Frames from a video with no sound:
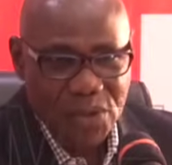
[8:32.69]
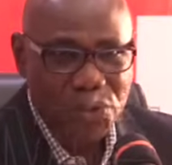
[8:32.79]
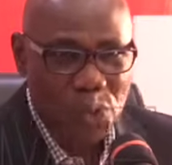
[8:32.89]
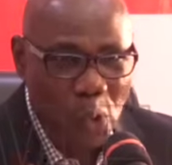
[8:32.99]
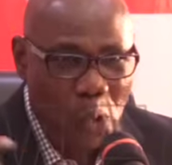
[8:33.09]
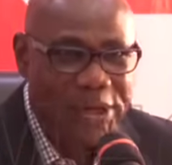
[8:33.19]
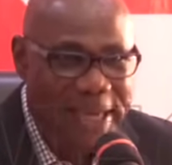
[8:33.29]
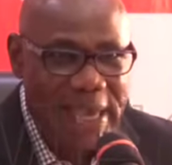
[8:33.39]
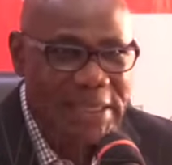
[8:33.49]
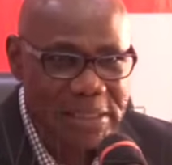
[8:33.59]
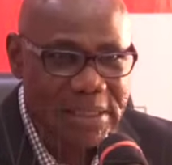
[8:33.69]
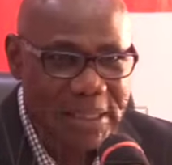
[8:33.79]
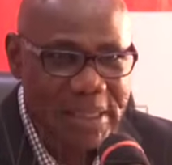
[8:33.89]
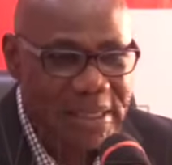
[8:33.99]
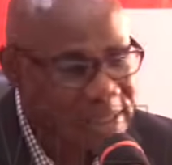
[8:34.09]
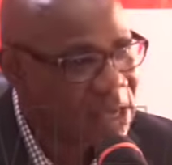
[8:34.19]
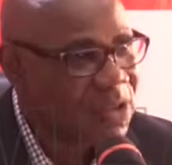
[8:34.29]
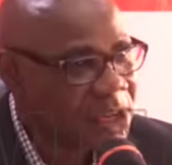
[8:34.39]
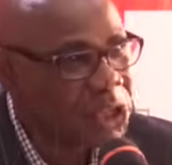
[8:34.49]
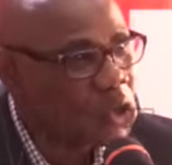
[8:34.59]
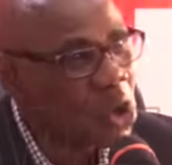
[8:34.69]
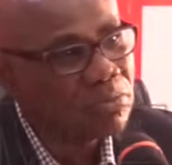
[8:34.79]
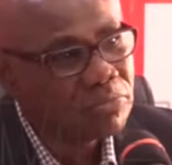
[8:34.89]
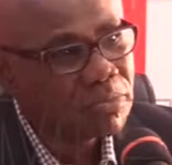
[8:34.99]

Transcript: to connect southern Niger,